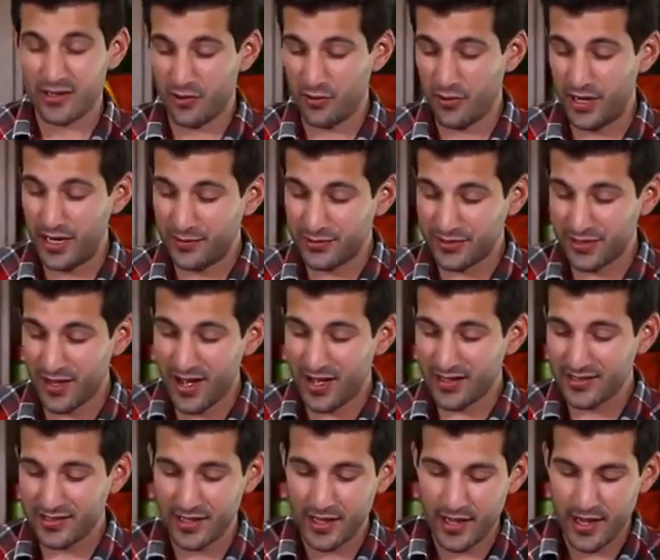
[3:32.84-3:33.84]
cream
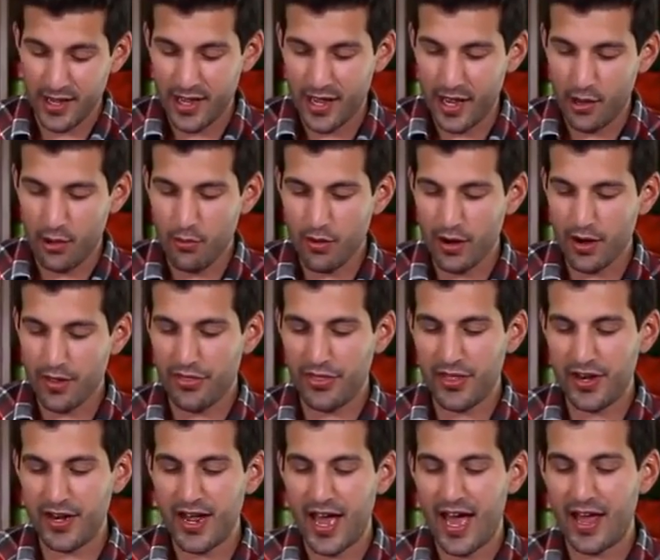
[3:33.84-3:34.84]
sauce, and we want to
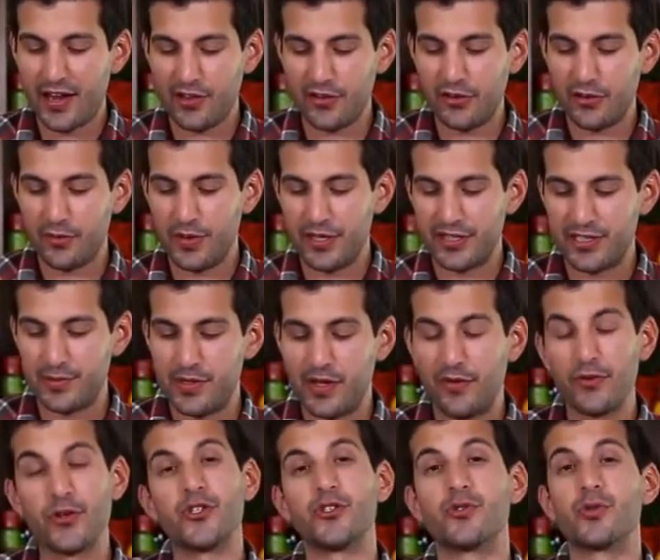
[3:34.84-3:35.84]
thin it out a little bit to be
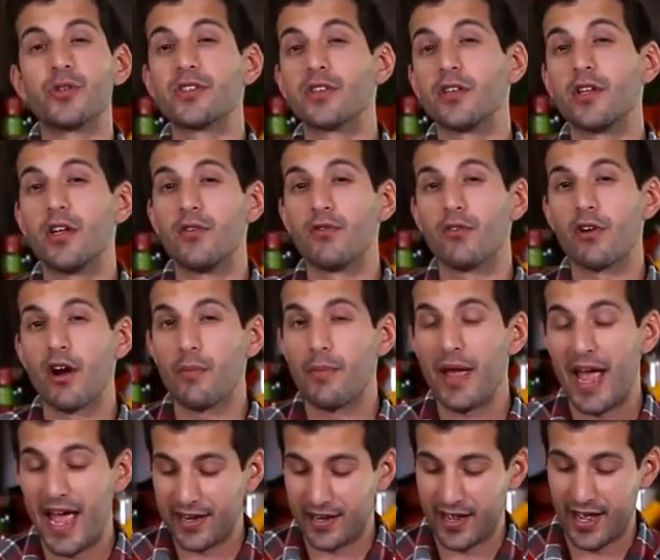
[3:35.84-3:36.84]
able to drizzle over our
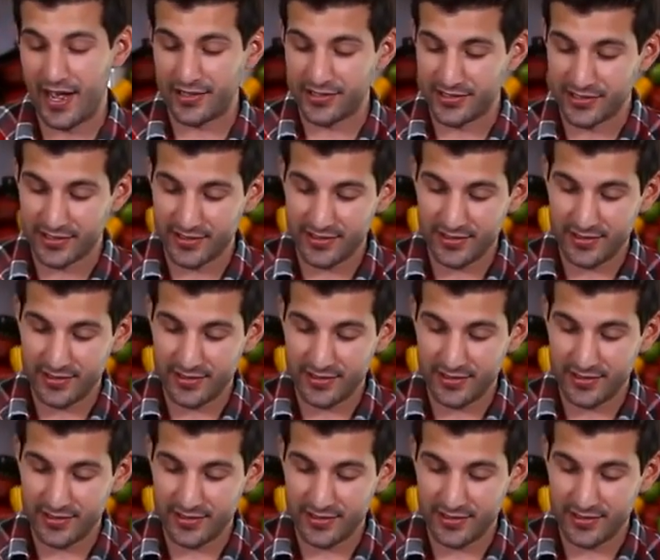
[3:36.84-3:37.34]
pancakes.